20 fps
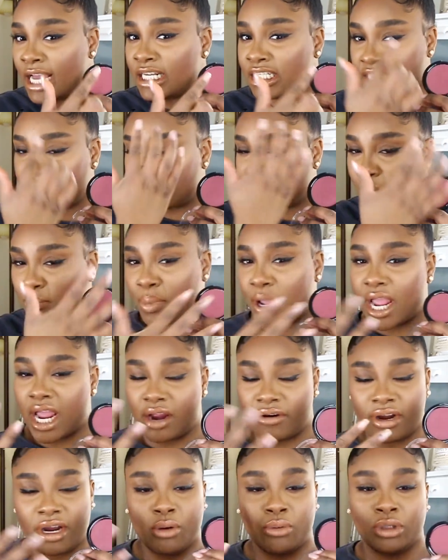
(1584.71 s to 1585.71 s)
Just to
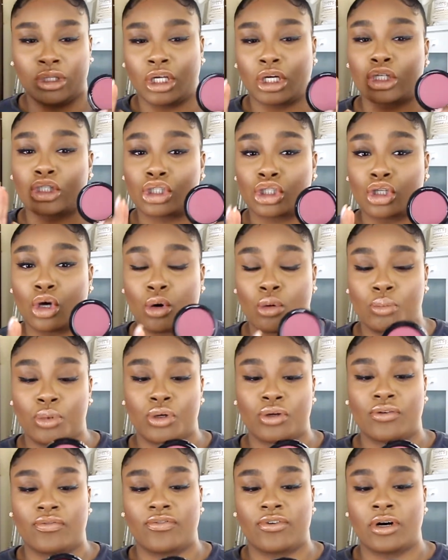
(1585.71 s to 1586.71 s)
pair it would look so
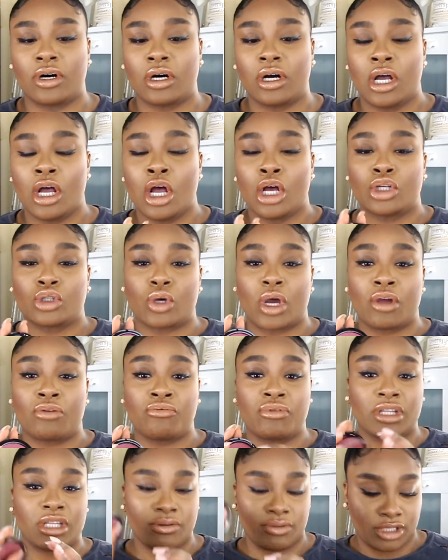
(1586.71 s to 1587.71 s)
beautiful. So I
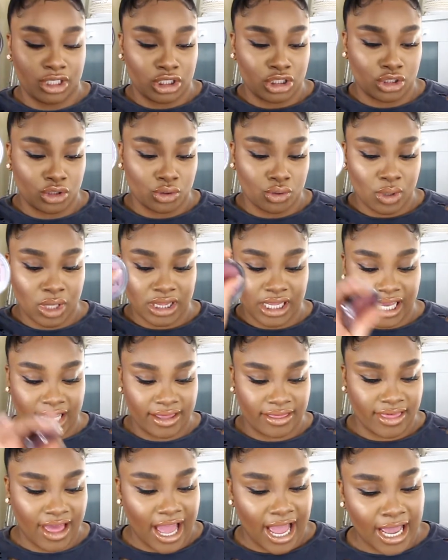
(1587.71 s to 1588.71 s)
really, really do
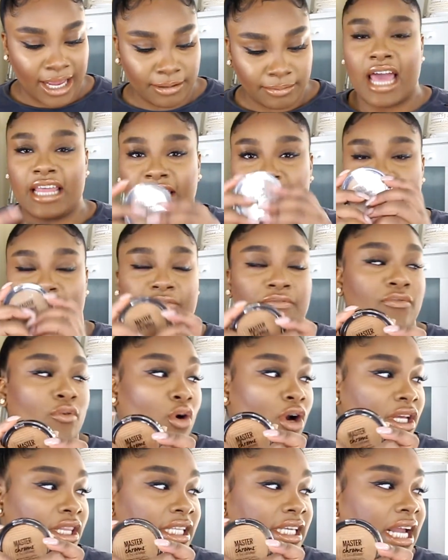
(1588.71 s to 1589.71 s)
like that. And then
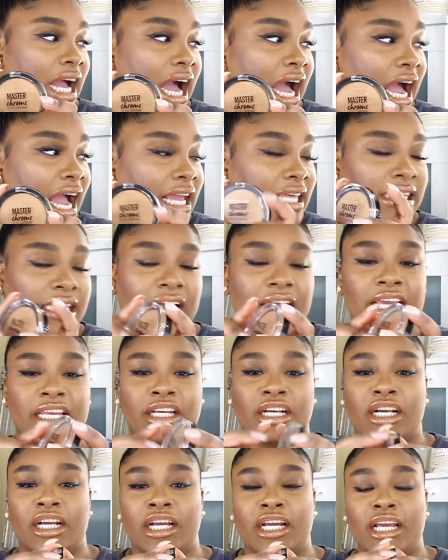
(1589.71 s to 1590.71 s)
for the
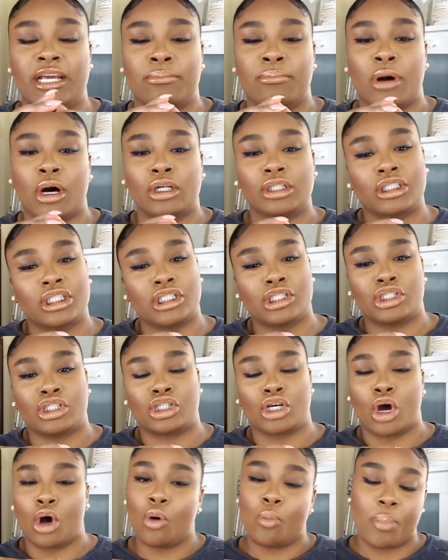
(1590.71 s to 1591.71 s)
highlighter in Molten
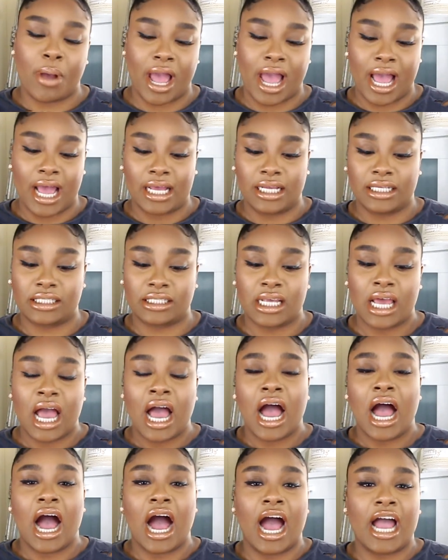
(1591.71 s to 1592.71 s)
Topaz,
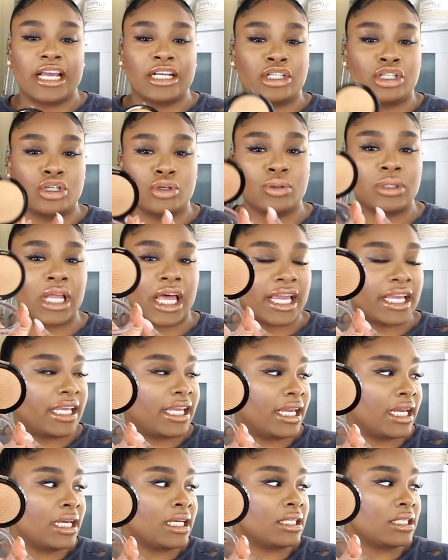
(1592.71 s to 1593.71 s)
I do like
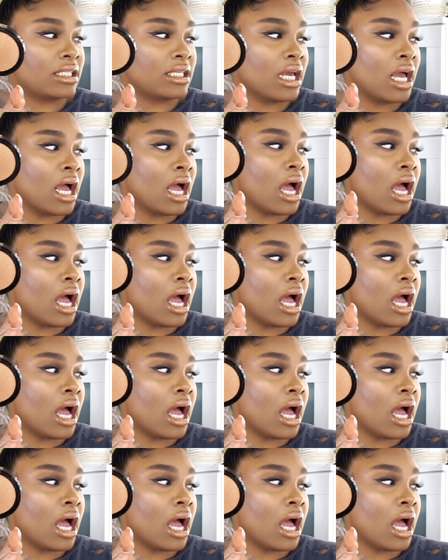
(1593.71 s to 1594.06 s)
it.